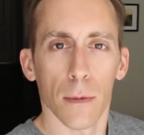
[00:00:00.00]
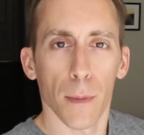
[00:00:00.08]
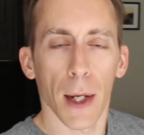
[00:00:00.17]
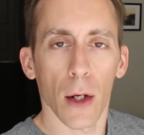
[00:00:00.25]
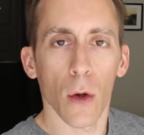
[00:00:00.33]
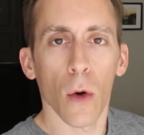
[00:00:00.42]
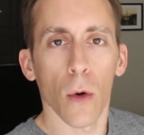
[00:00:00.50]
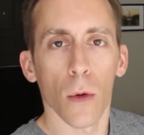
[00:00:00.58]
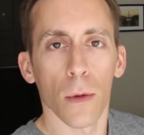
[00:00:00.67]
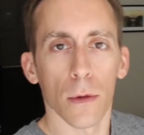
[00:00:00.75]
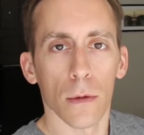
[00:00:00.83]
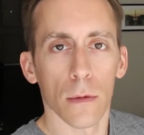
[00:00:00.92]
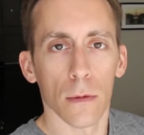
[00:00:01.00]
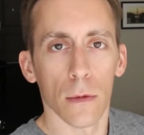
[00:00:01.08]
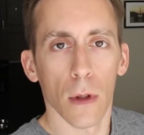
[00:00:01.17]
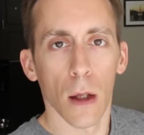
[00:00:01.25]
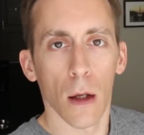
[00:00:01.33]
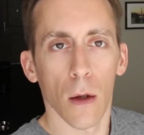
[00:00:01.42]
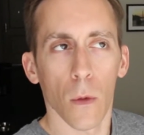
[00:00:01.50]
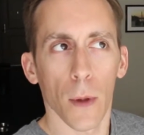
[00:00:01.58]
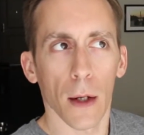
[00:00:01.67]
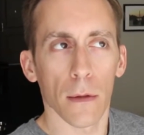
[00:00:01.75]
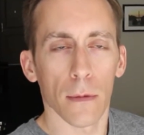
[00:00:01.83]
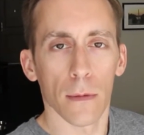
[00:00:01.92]
My goal,
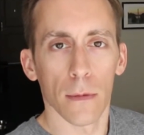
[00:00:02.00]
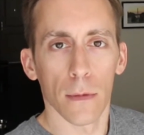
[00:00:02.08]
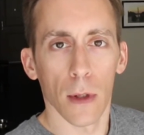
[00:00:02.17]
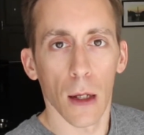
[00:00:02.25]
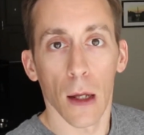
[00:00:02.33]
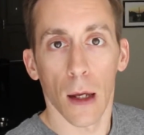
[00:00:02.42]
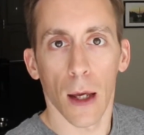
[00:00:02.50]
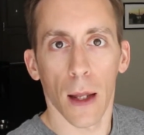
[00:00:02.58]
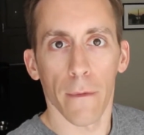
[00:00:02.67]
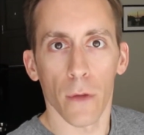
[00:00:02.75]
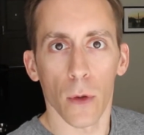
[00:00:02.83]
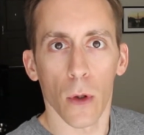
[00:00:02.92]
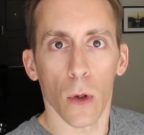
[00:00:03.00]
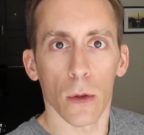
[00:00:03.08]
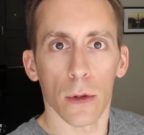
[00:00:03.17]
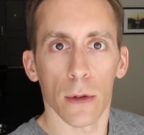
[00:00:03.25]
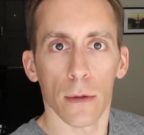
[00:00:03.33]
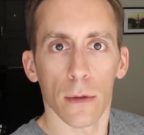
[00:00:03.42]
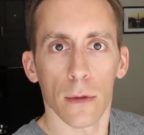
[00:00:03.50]
well, I had a few goals.